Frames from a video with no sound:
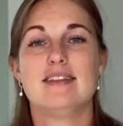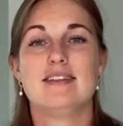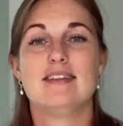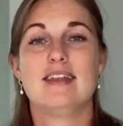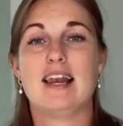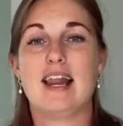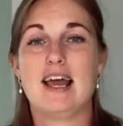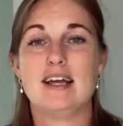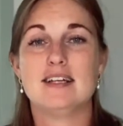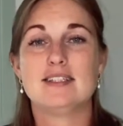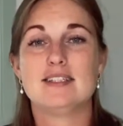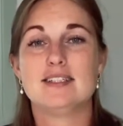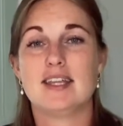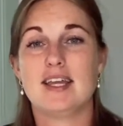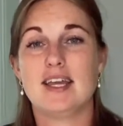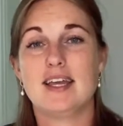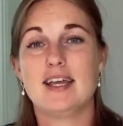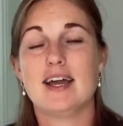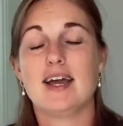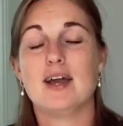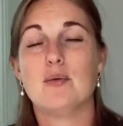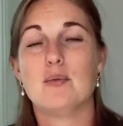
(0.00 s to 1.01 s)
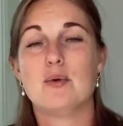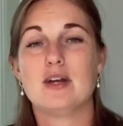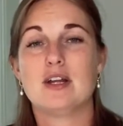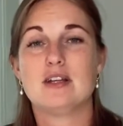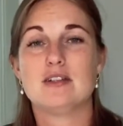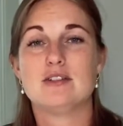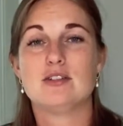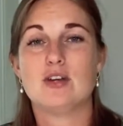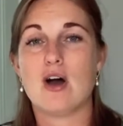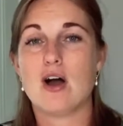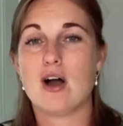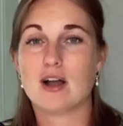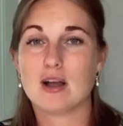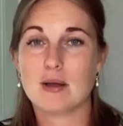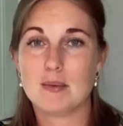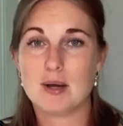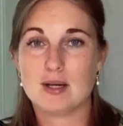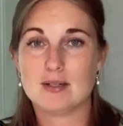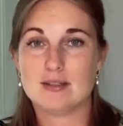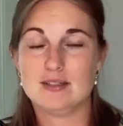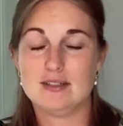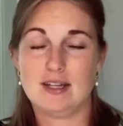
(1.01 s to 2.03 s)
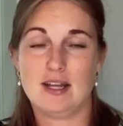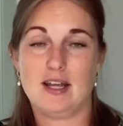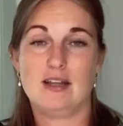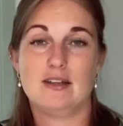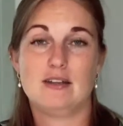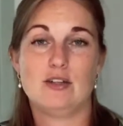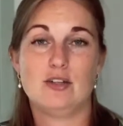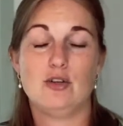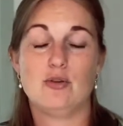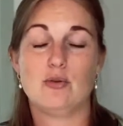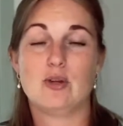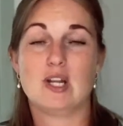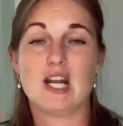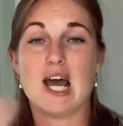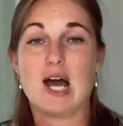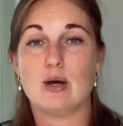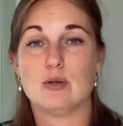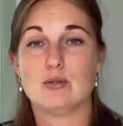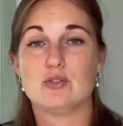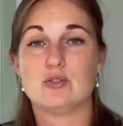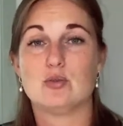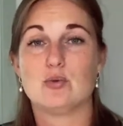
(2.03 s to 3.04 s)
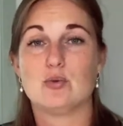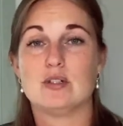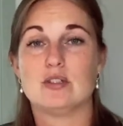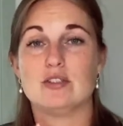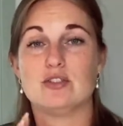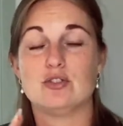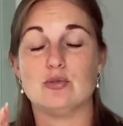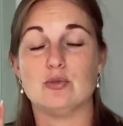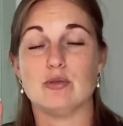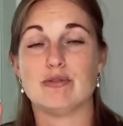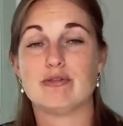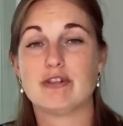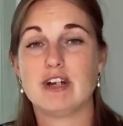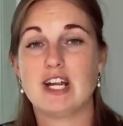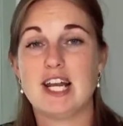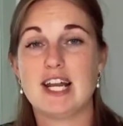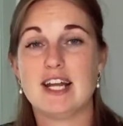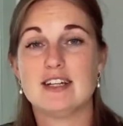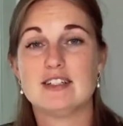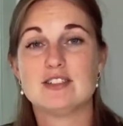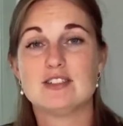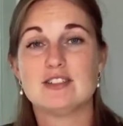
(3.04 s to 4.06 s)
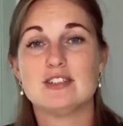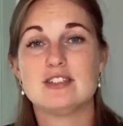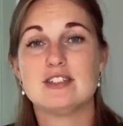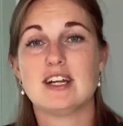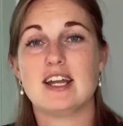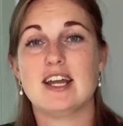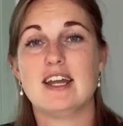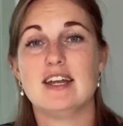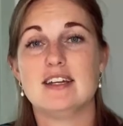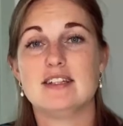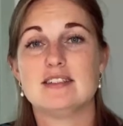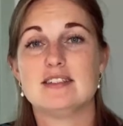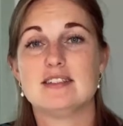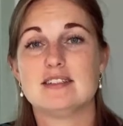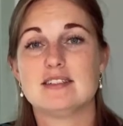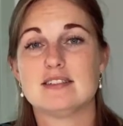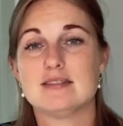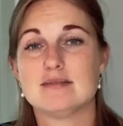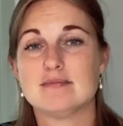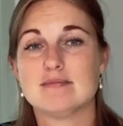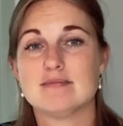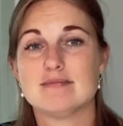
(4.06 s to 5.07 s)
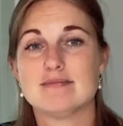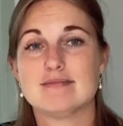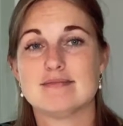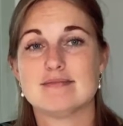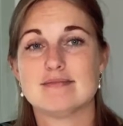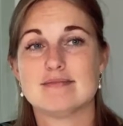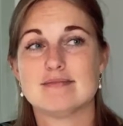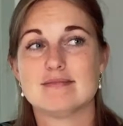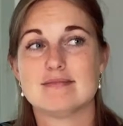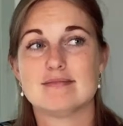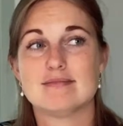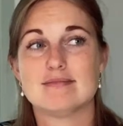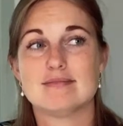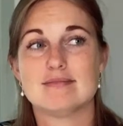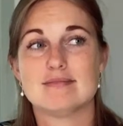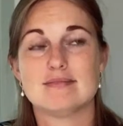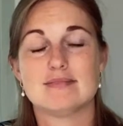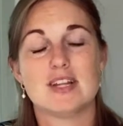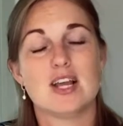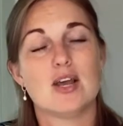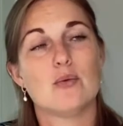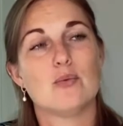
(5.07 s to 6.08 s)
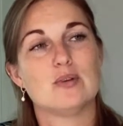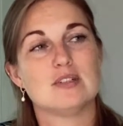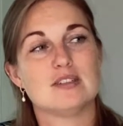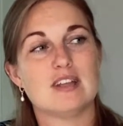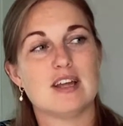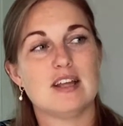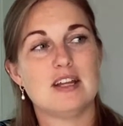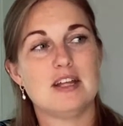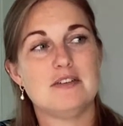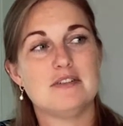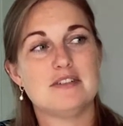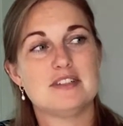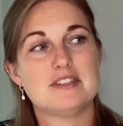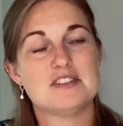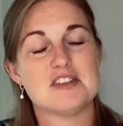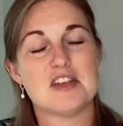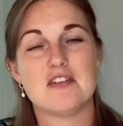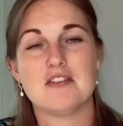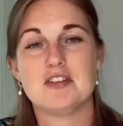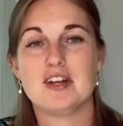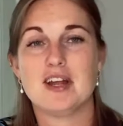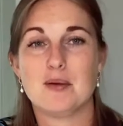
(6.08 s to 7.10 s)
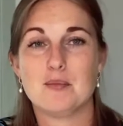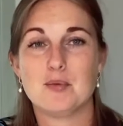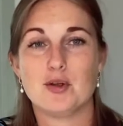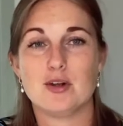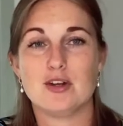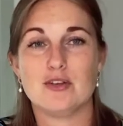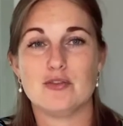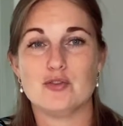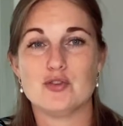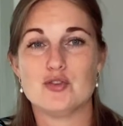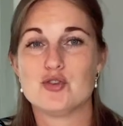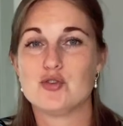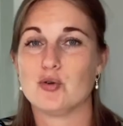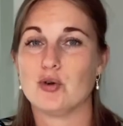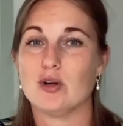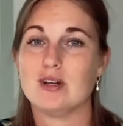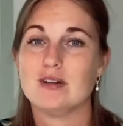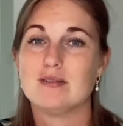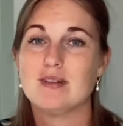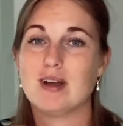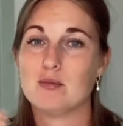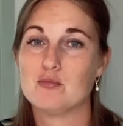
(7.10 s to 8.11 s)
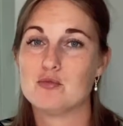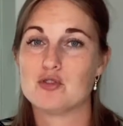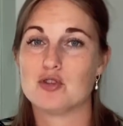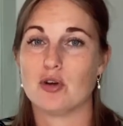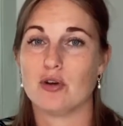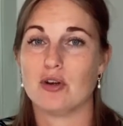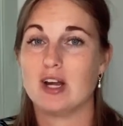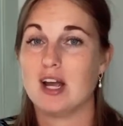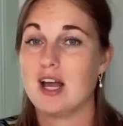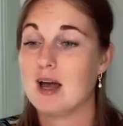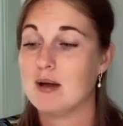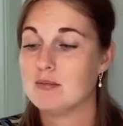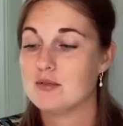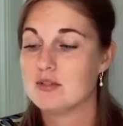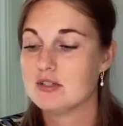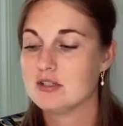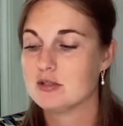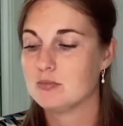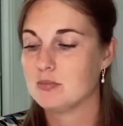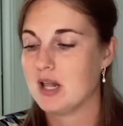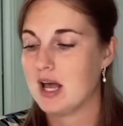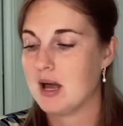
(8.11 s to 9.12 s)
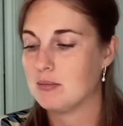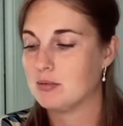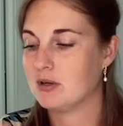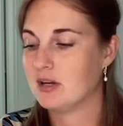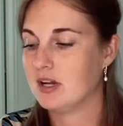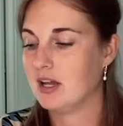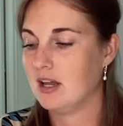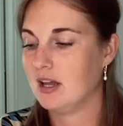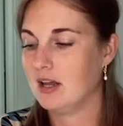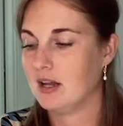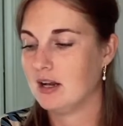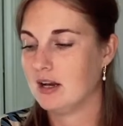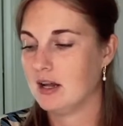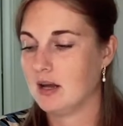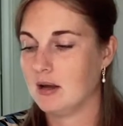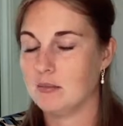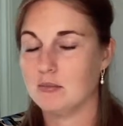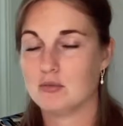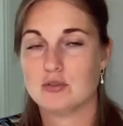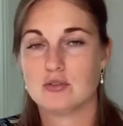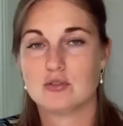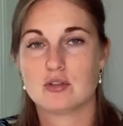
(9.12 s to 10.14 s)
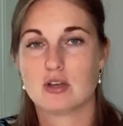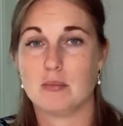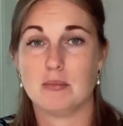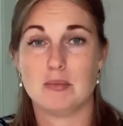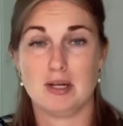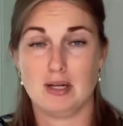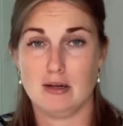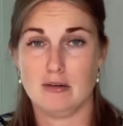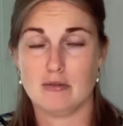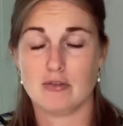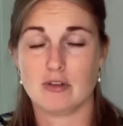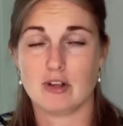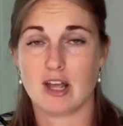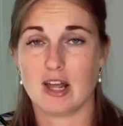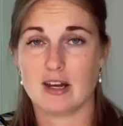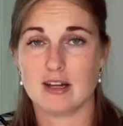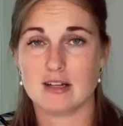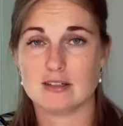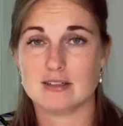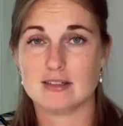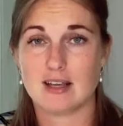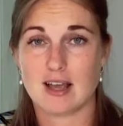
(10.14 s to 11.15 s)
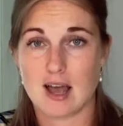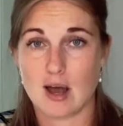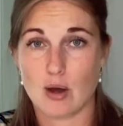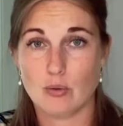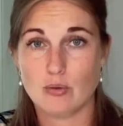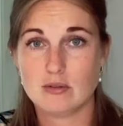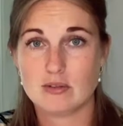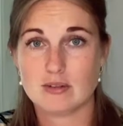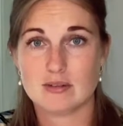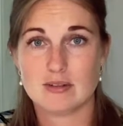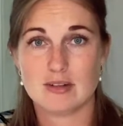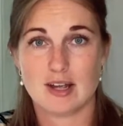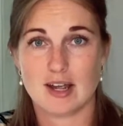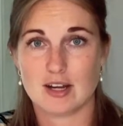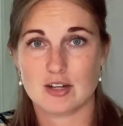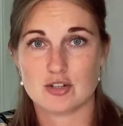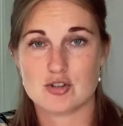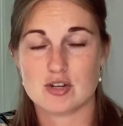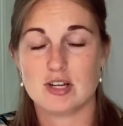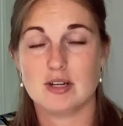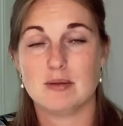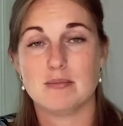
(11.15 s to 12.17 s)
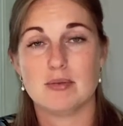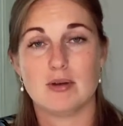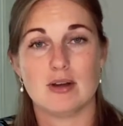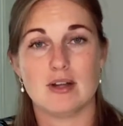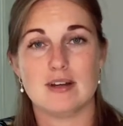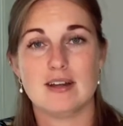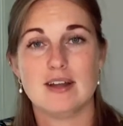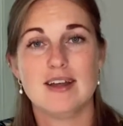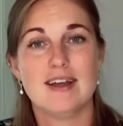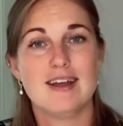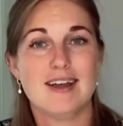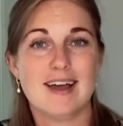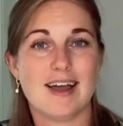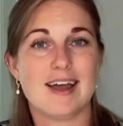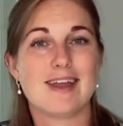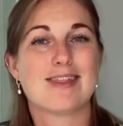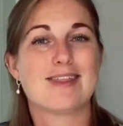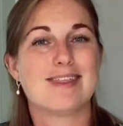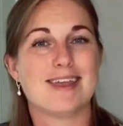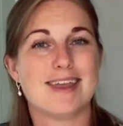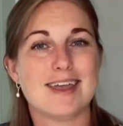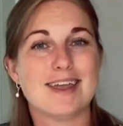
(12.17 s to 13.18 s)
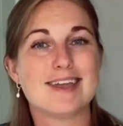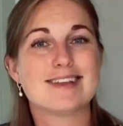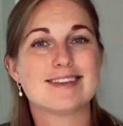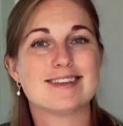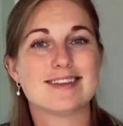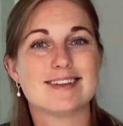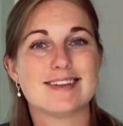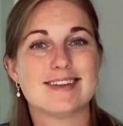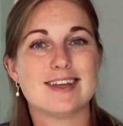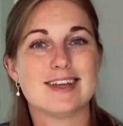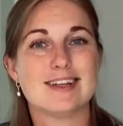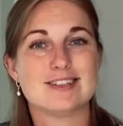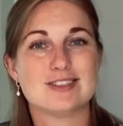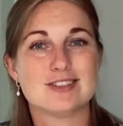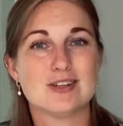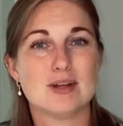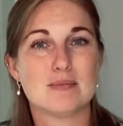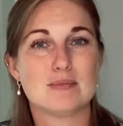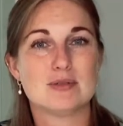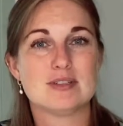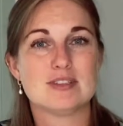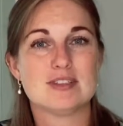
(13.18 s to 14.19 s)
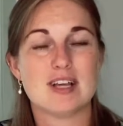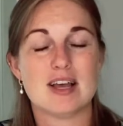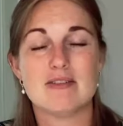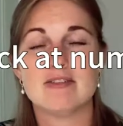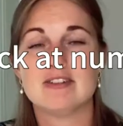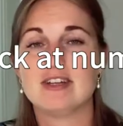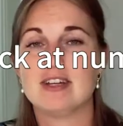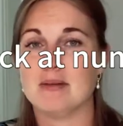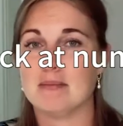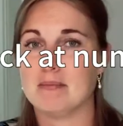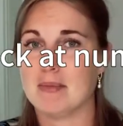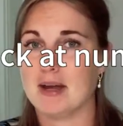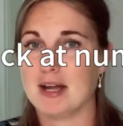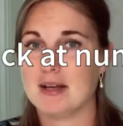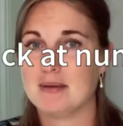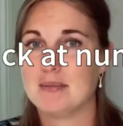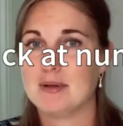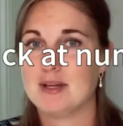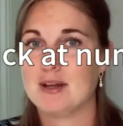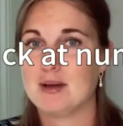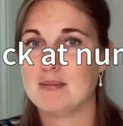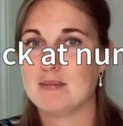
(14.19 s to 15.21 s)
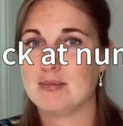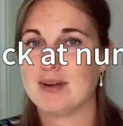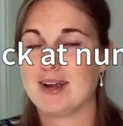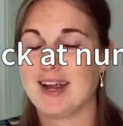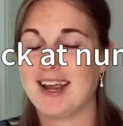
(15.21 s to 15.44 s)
The last thing I want to talk about today that you can outsource to a freelancer is, was that even 7? I'm not even sure. I'm sorry, I'm just blabbering and I'm completely forgetting to count actually, but I think it's number 7. It might be number